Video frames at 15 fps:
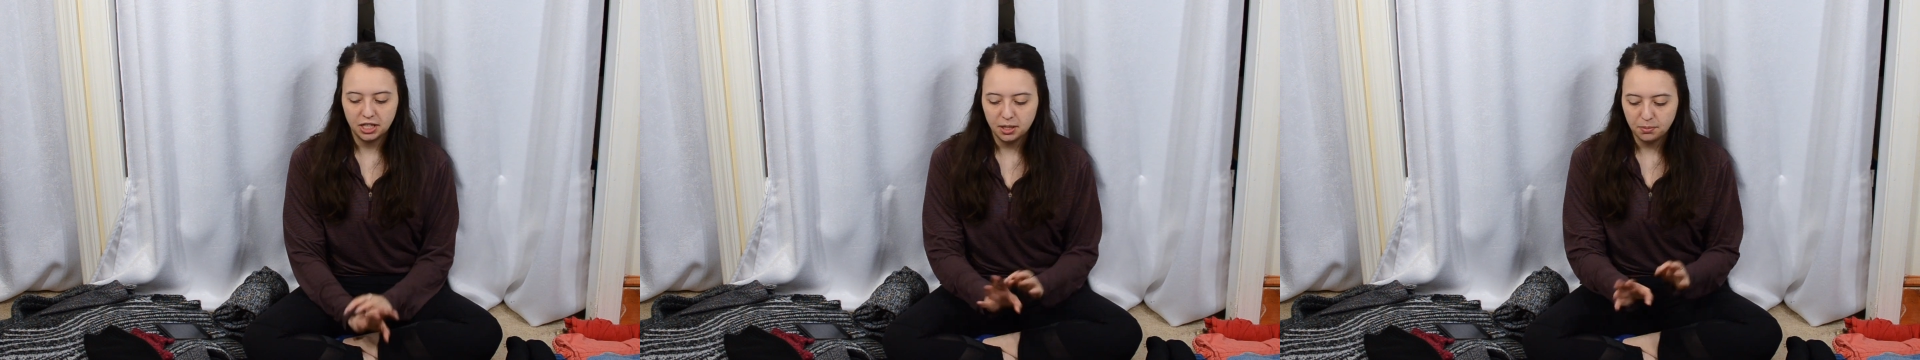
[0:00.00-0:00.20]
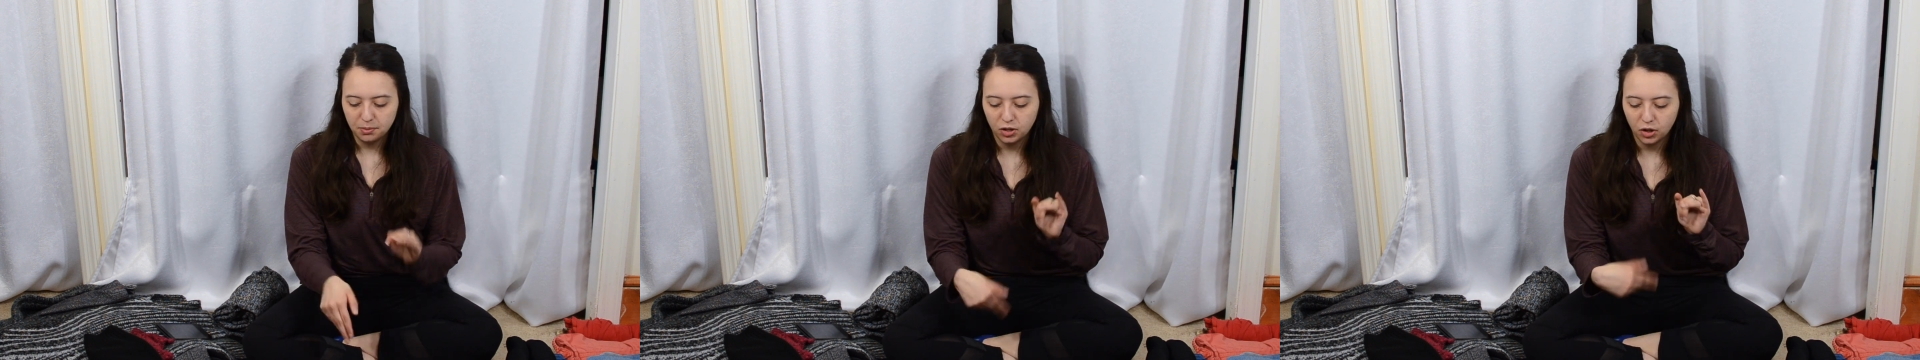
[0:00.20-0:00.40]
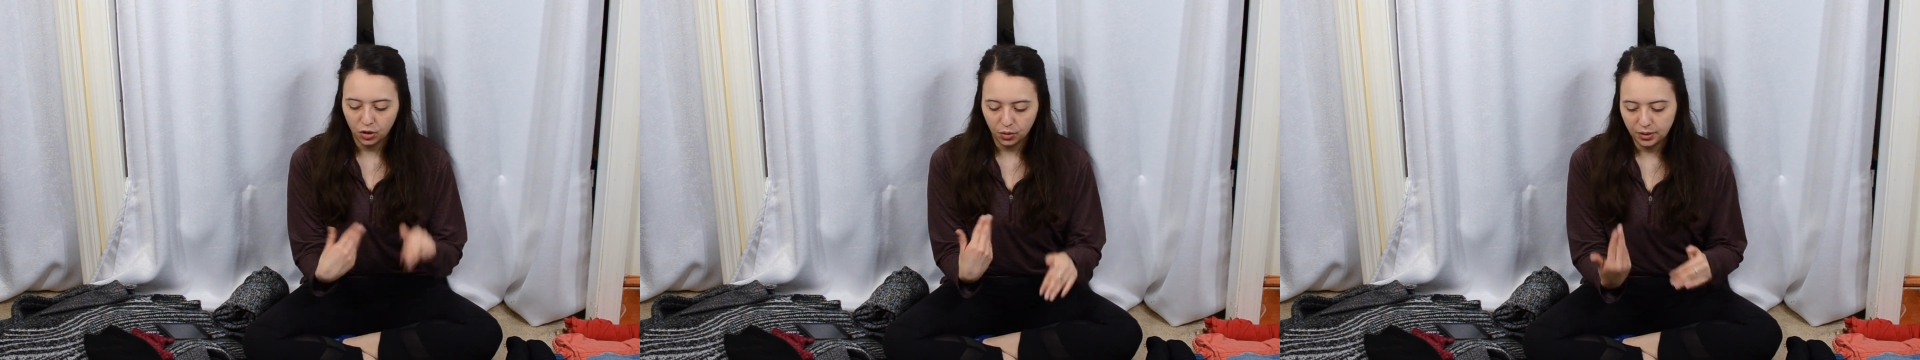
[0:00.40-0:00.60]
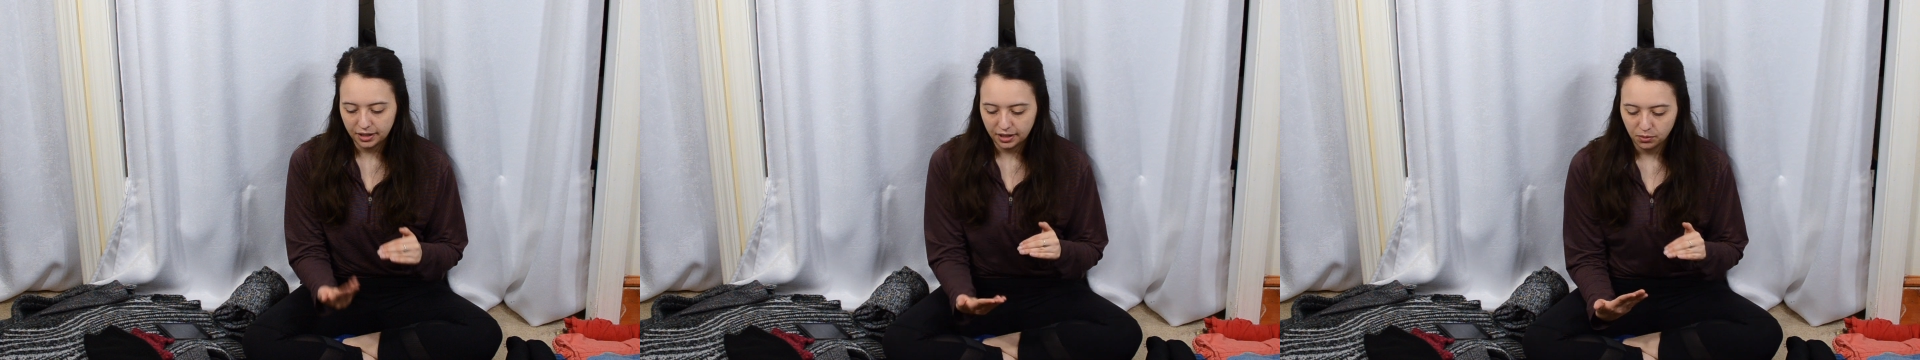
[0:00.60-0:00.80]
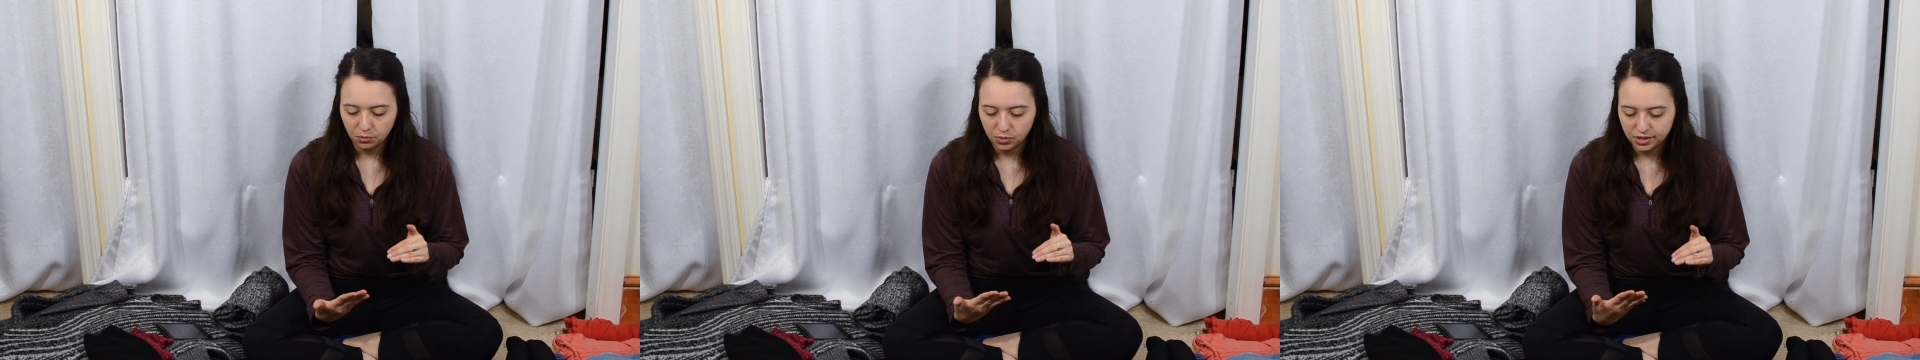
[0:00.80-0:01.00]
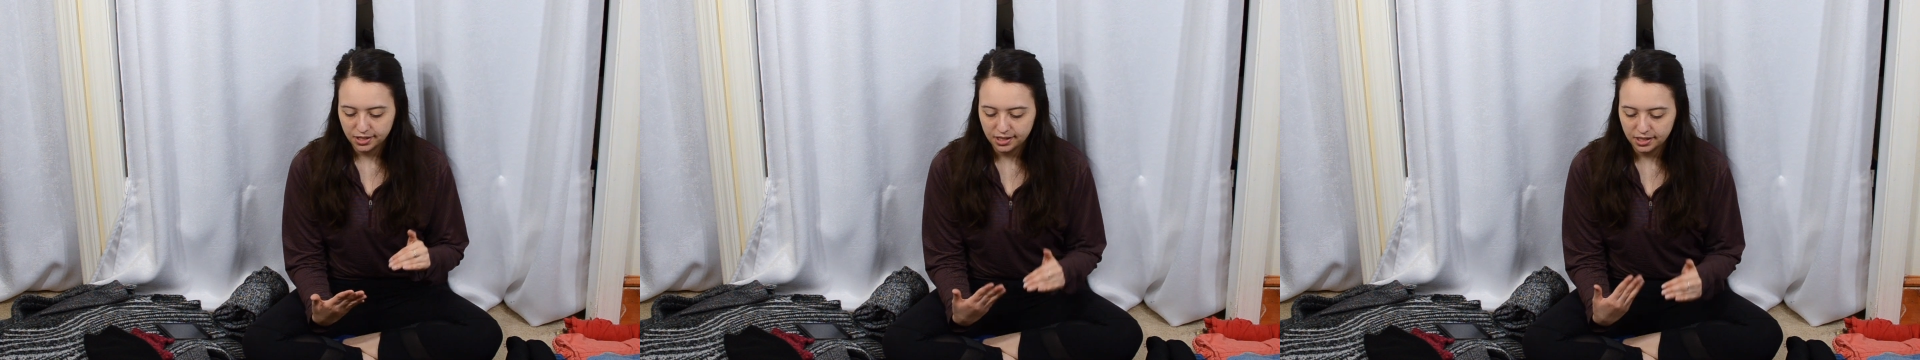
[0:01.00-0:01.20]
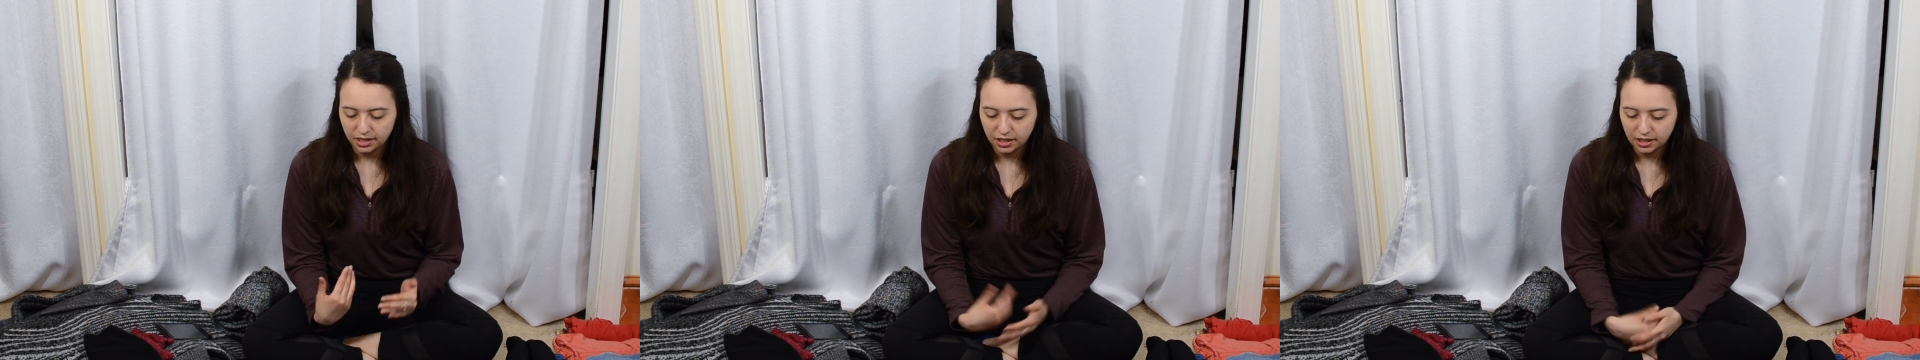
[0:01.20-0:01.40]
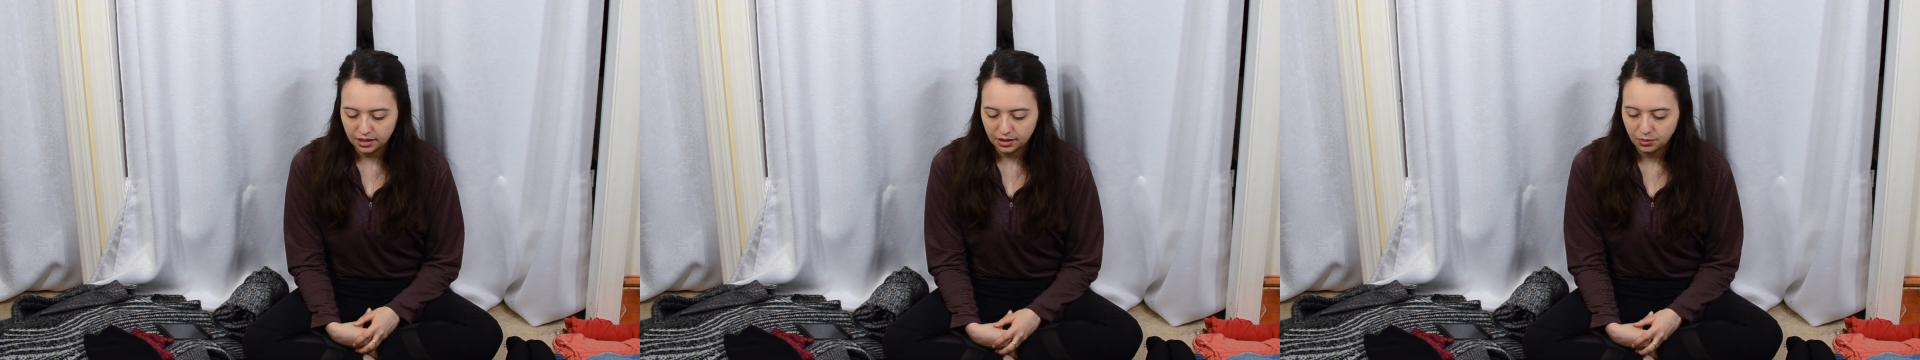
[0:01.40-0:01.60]
keep going and we'll
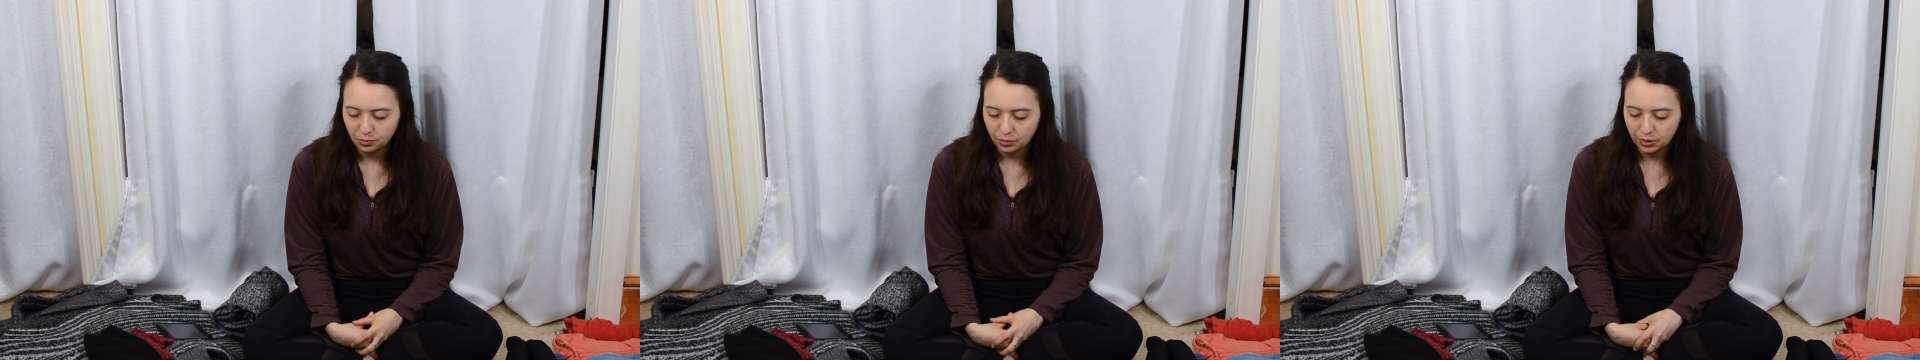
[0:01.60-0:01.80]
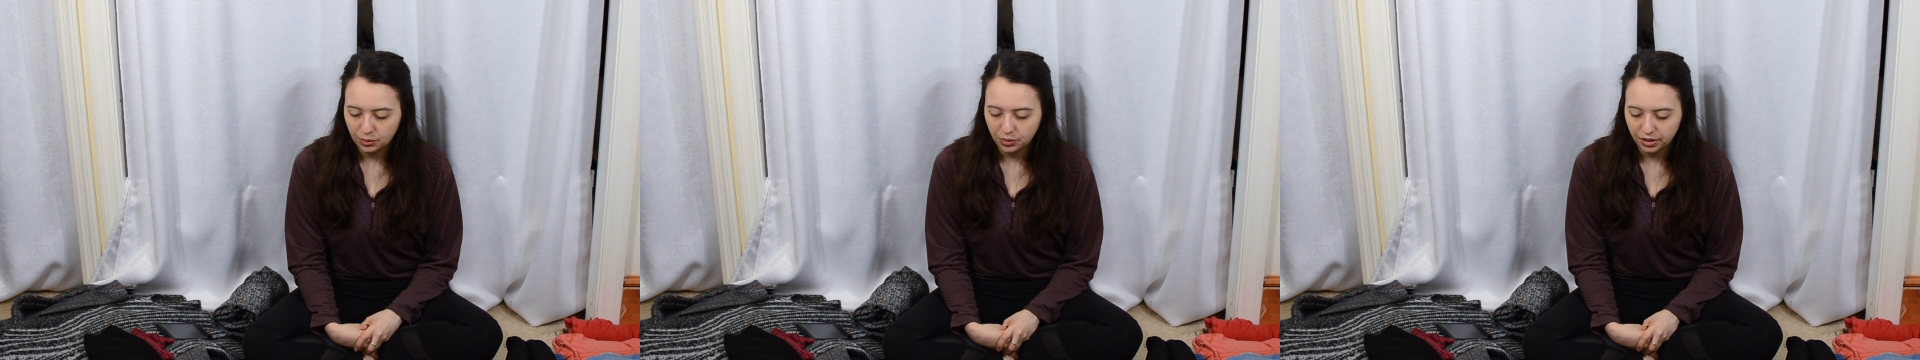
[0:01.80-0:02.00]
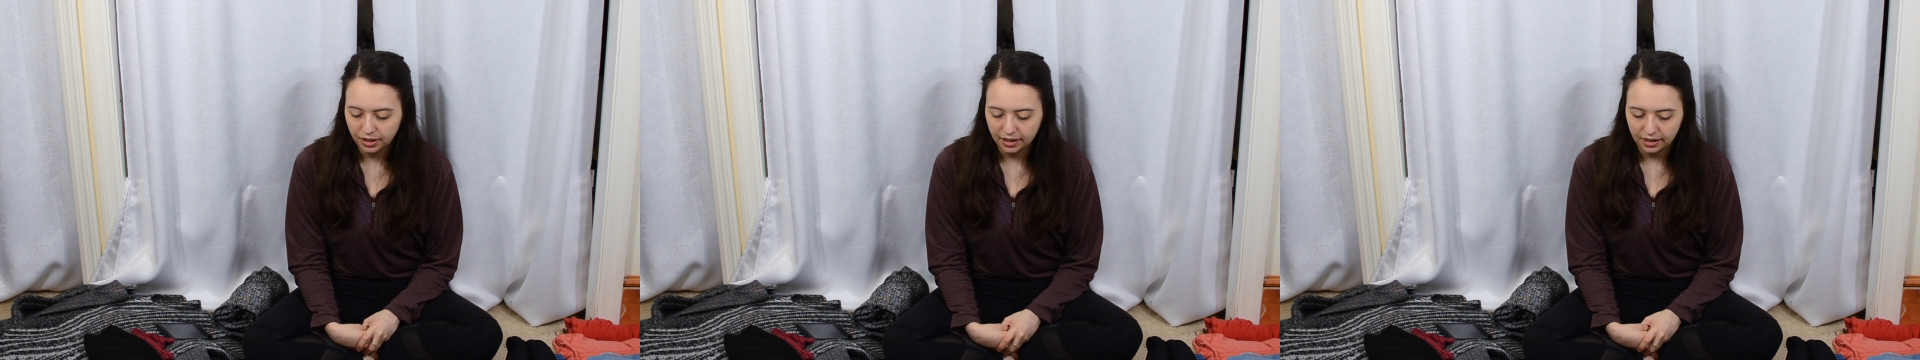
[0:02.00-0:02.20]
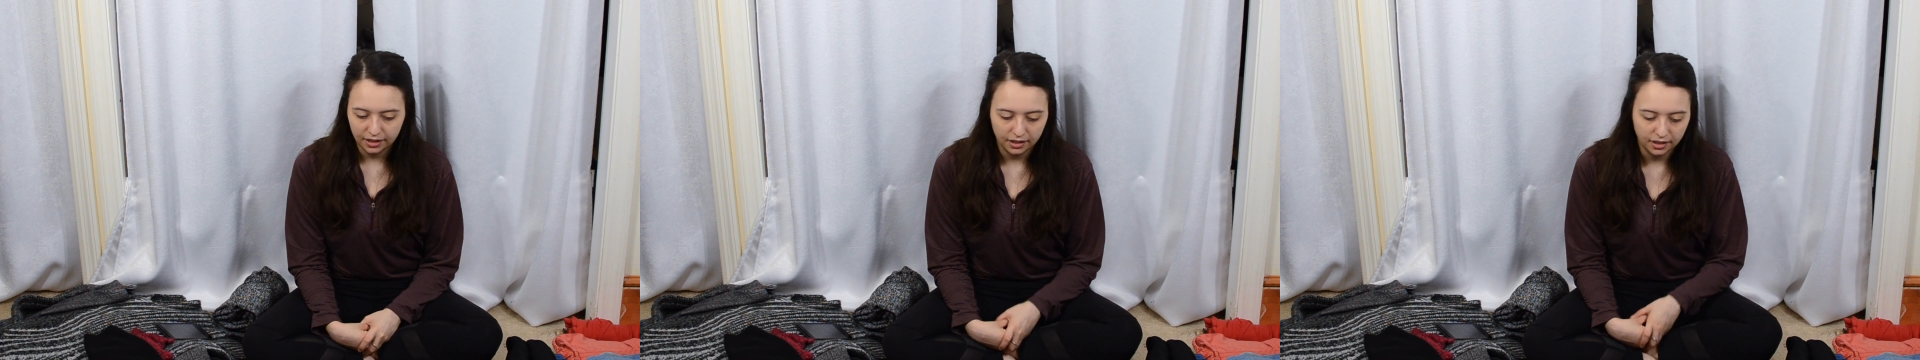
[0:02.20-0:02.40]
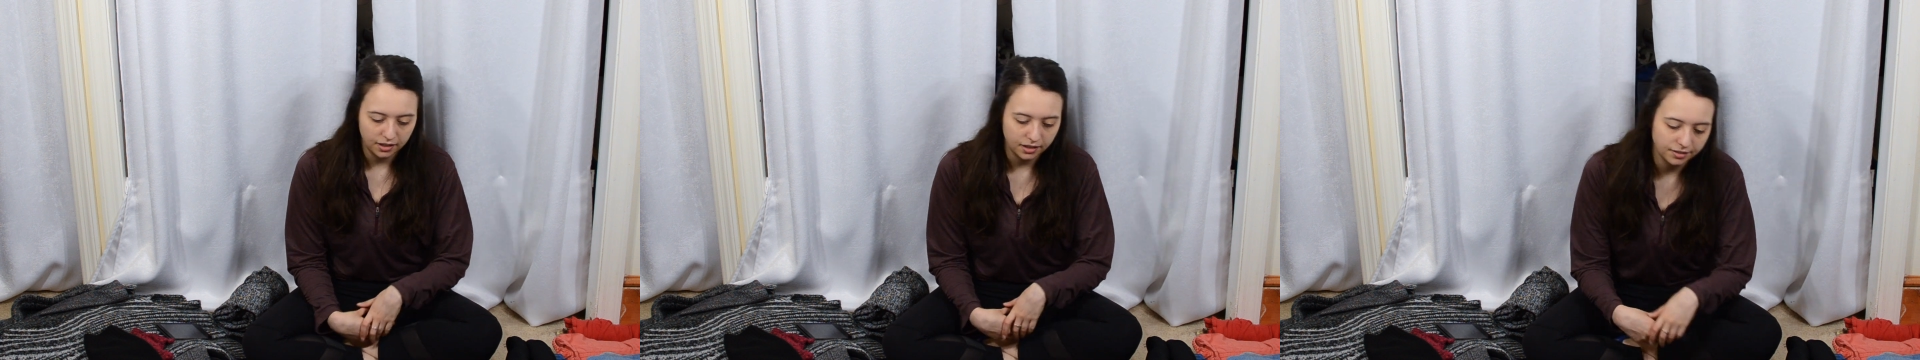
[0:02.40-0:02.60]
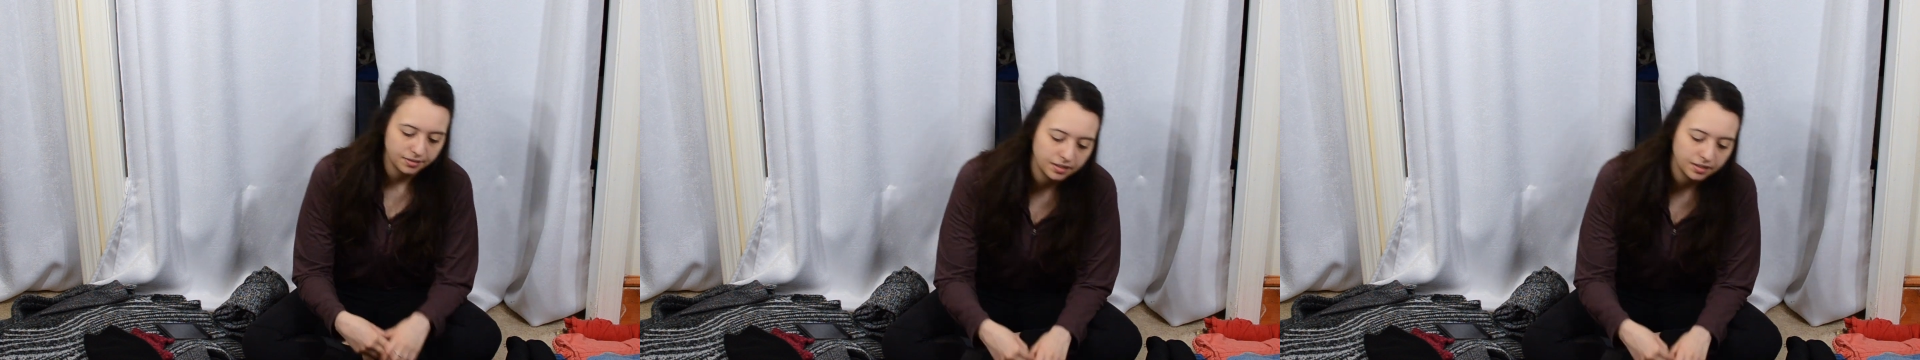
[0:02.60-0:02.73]
see where we're getting here.